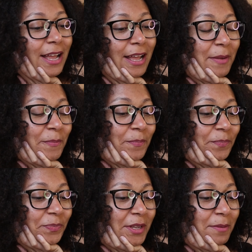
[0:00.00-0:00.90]

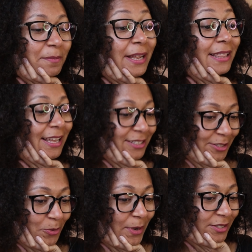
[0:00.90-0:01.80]
my
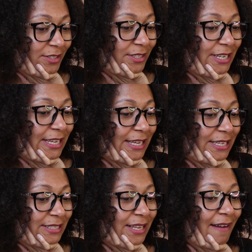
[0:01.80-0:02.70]
next question
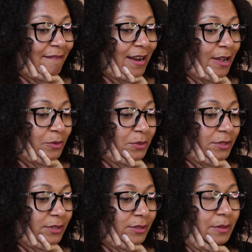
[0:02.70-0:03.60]
is around